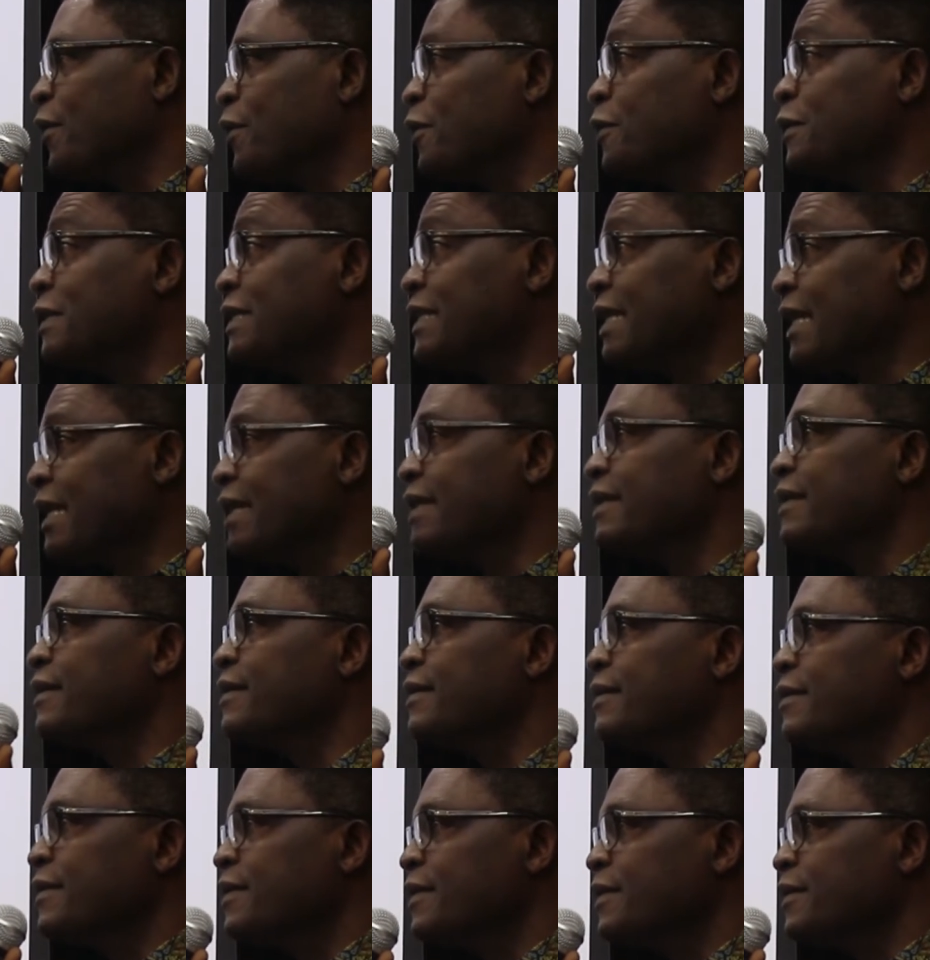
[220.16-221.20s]
or
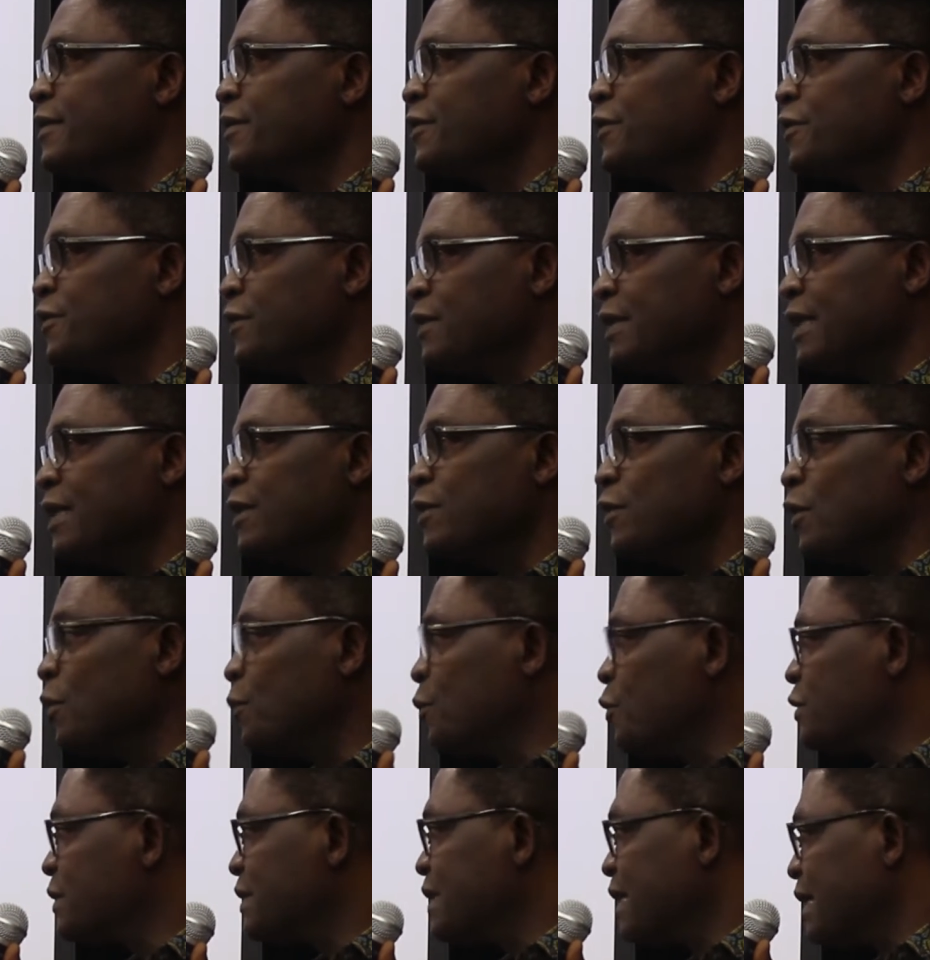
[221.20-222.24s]
10, to date,
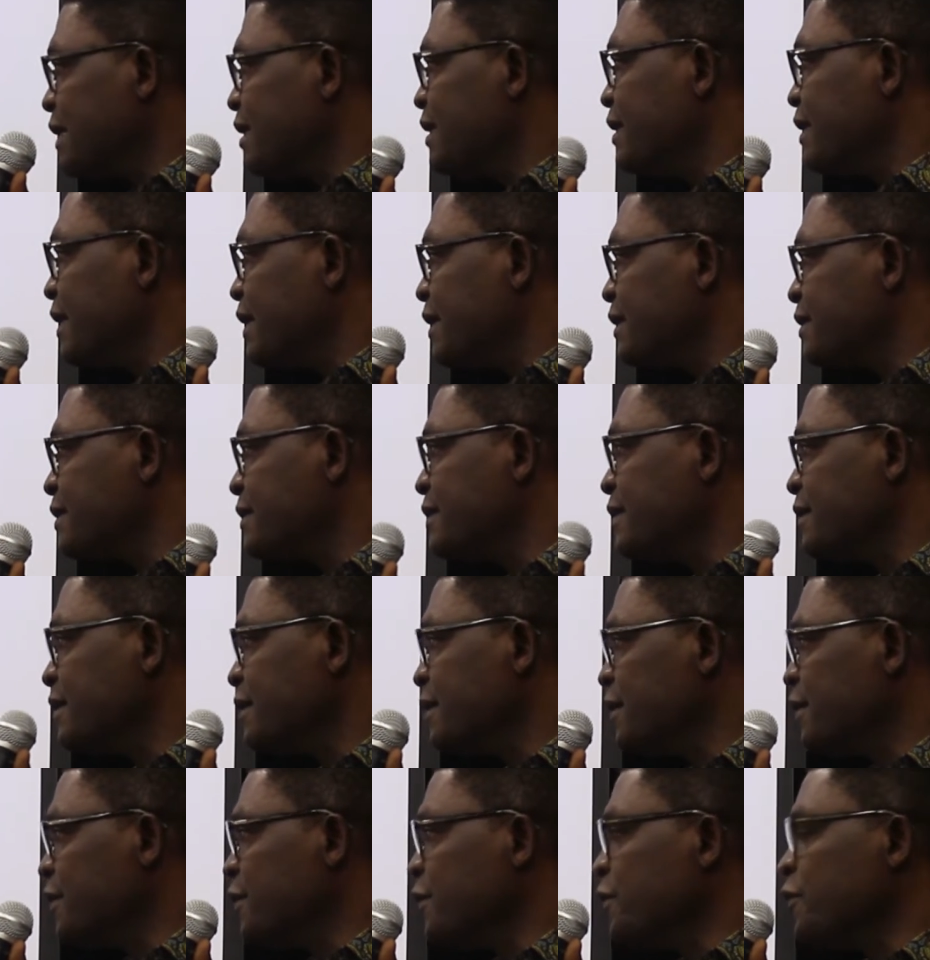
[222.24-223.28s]
almost 10 years,
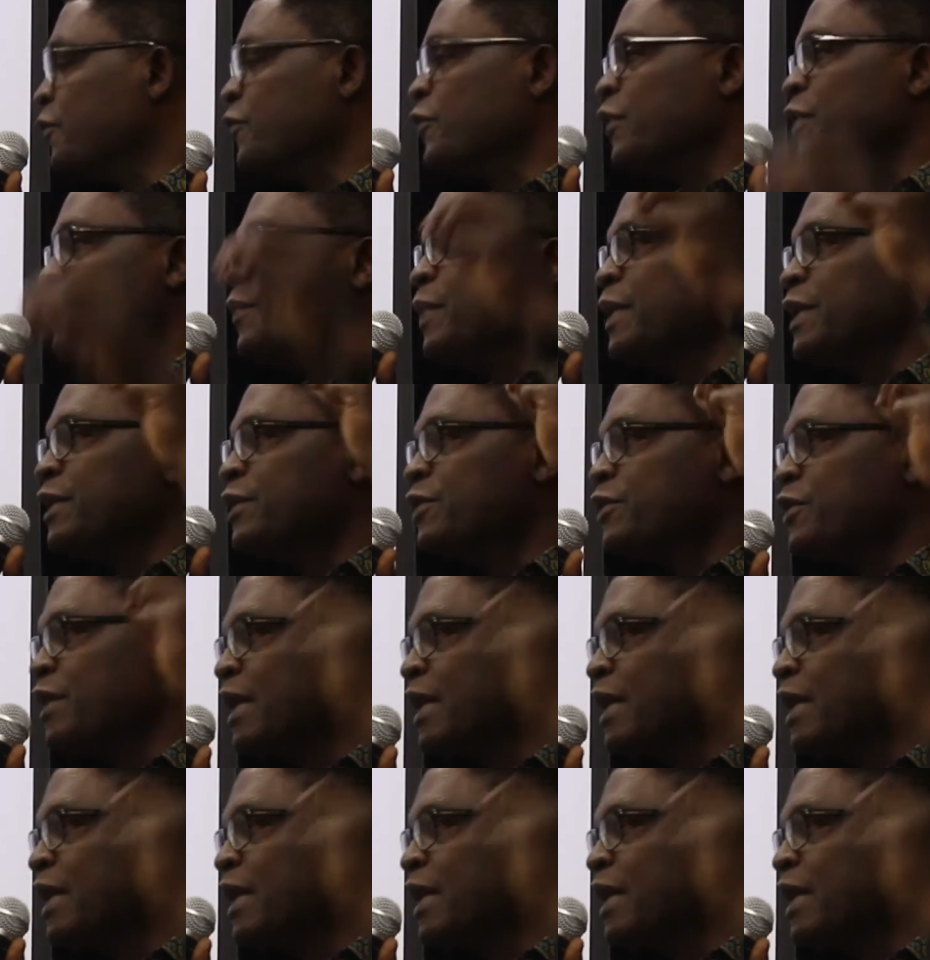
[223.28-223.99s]
we've been